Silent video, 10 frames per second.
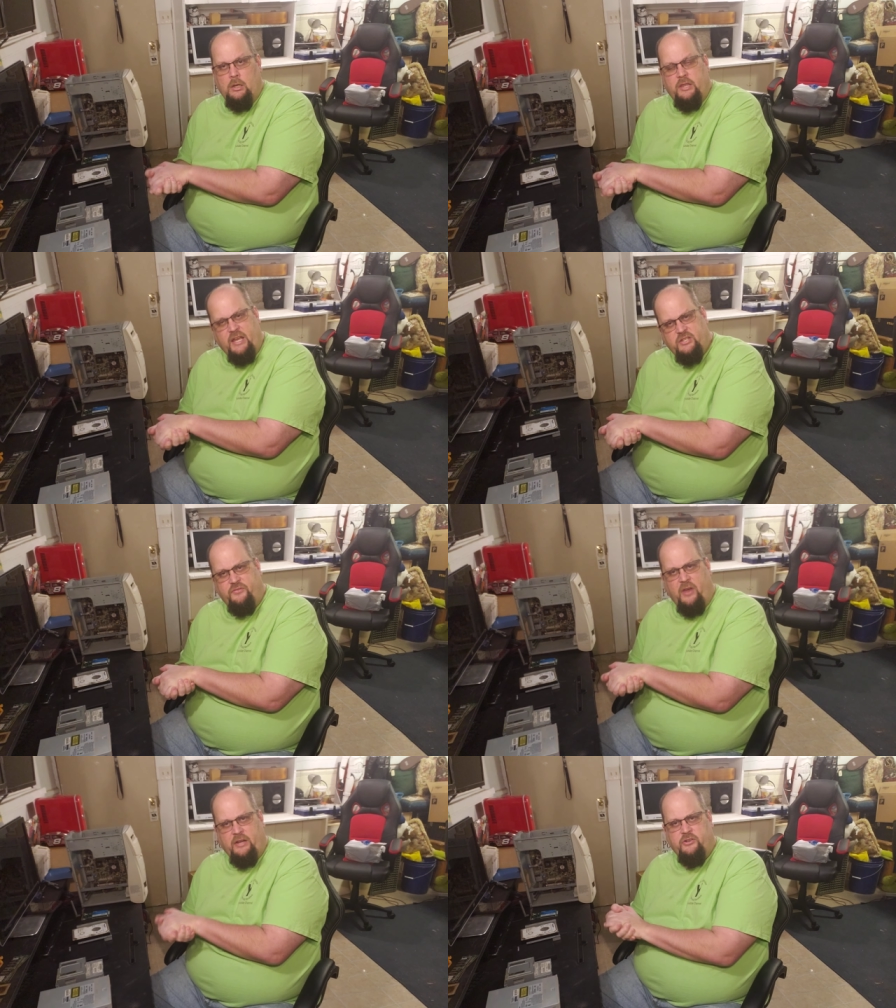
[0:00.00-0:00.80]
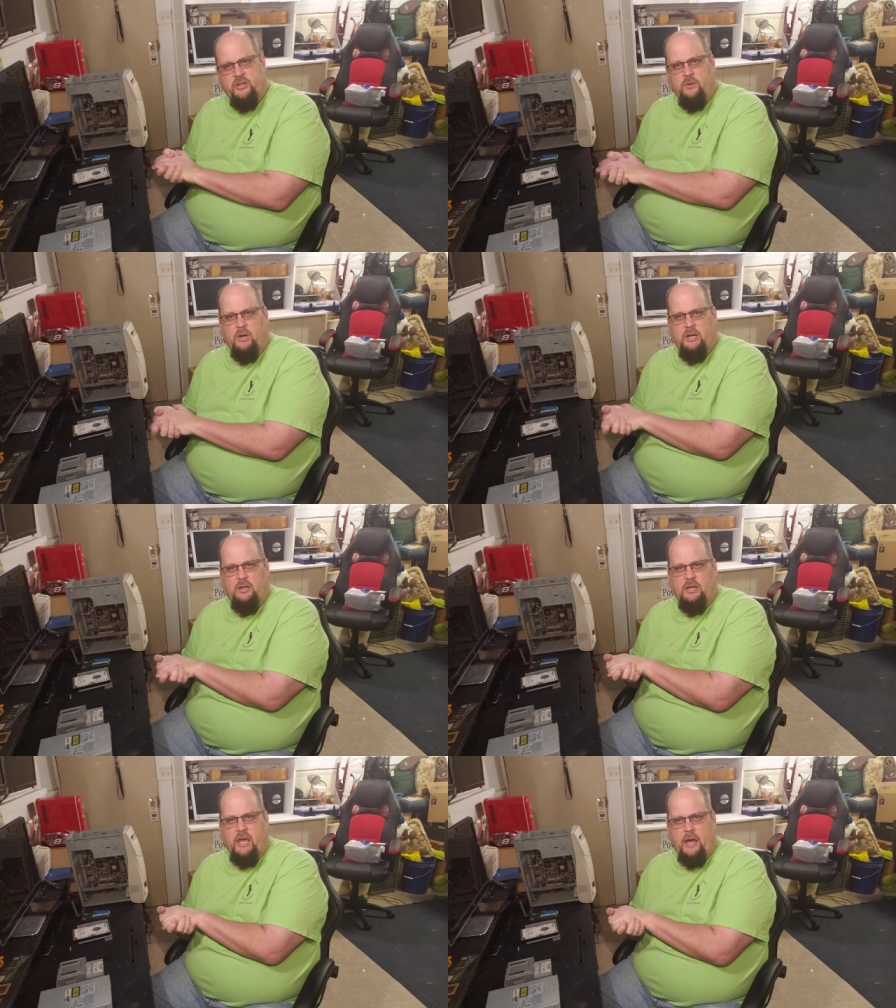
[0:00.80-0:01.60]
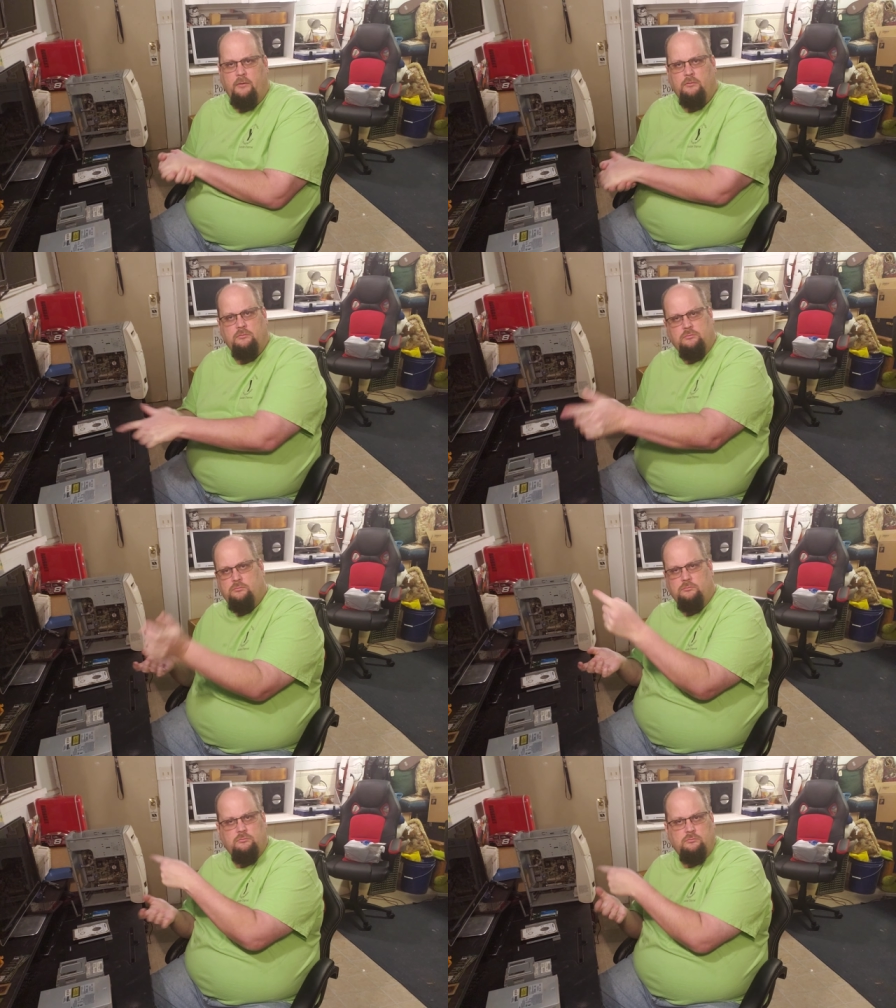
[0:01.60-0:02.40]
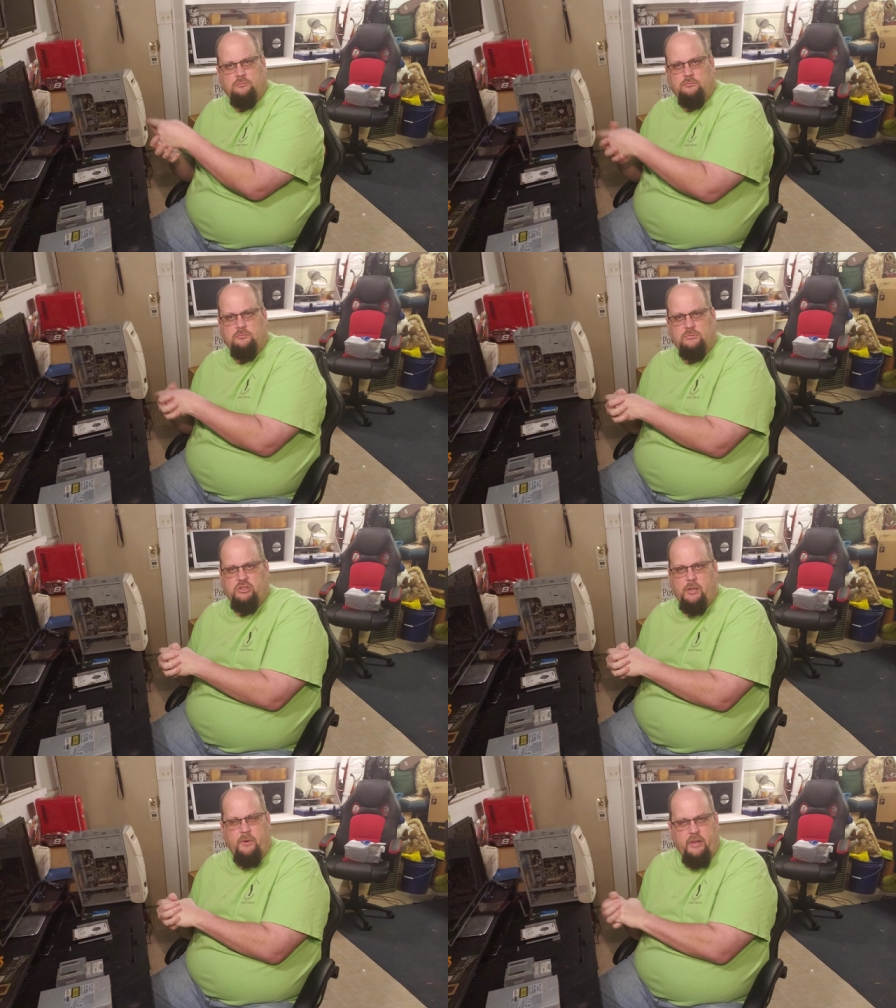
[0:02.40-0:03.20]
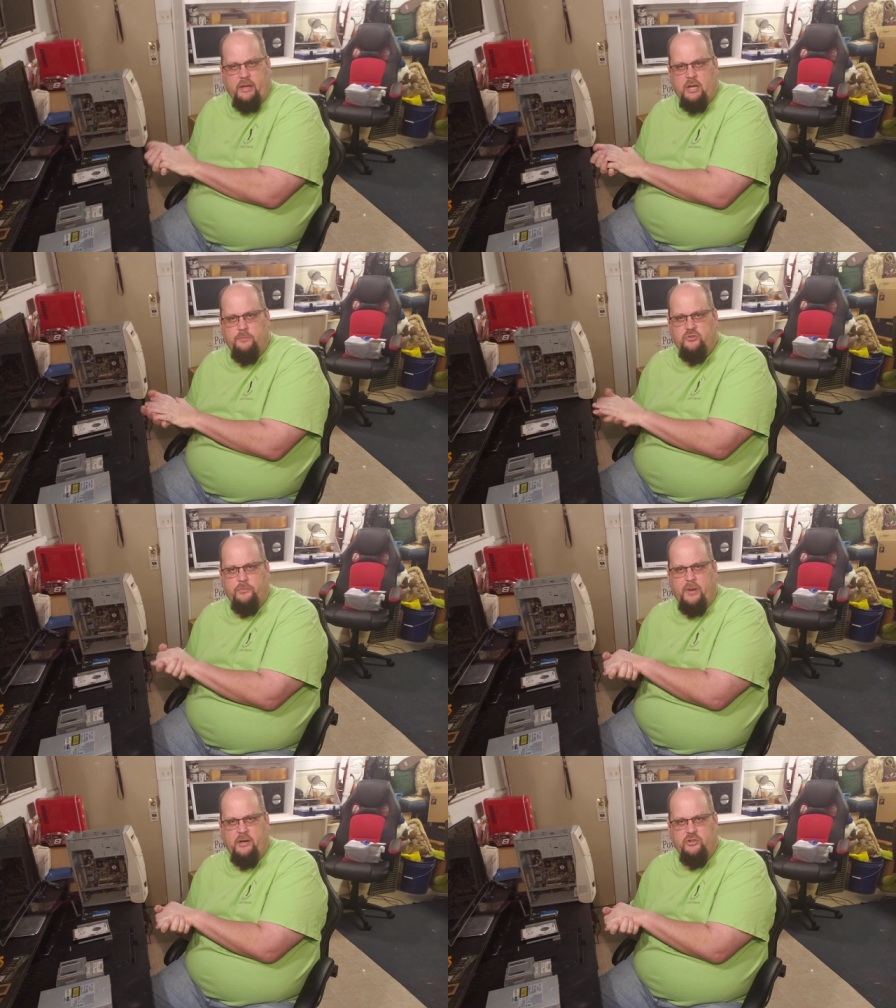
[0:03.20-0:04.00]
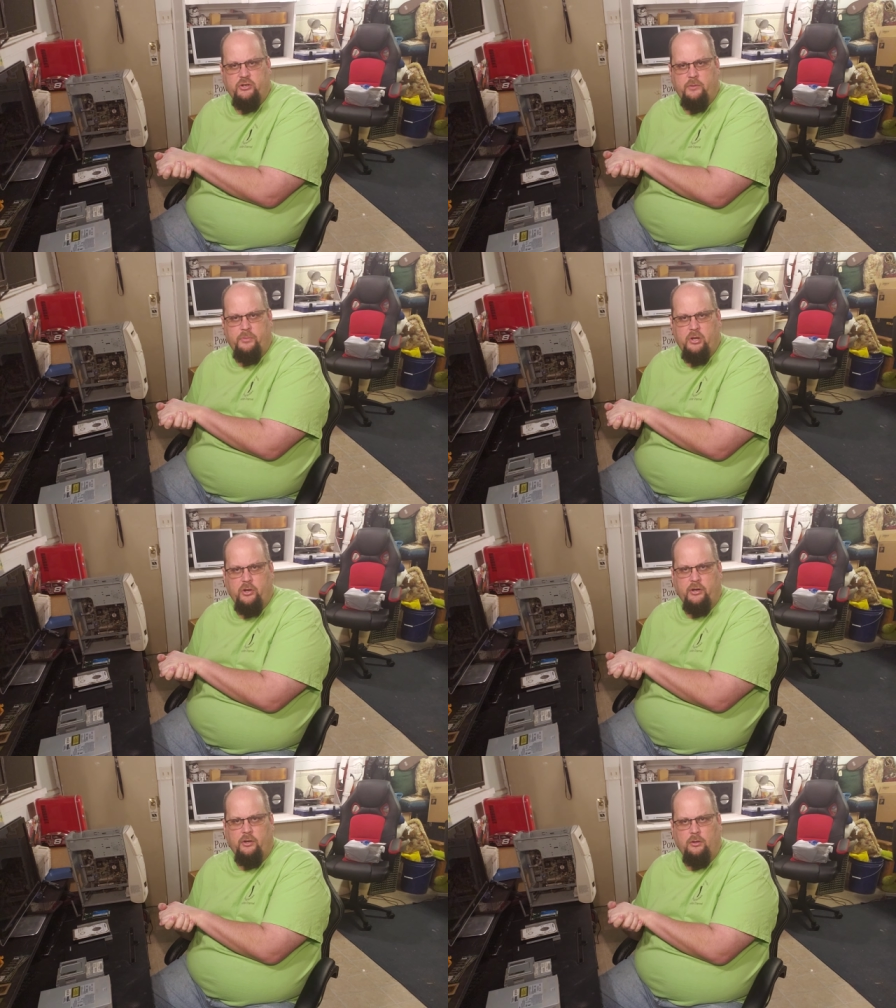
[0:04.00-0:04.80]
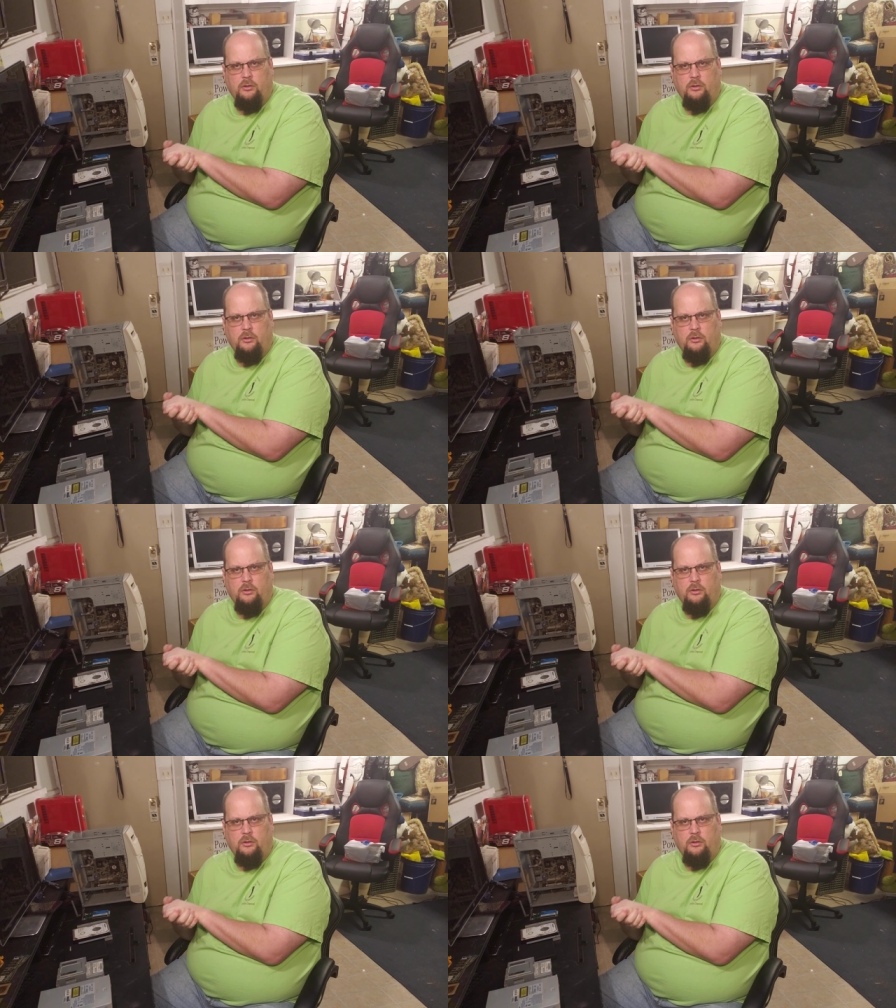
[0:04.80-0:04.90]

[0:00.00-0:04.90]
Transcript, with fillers: That's a factor you want to look at. Someone that comes repairs your computer.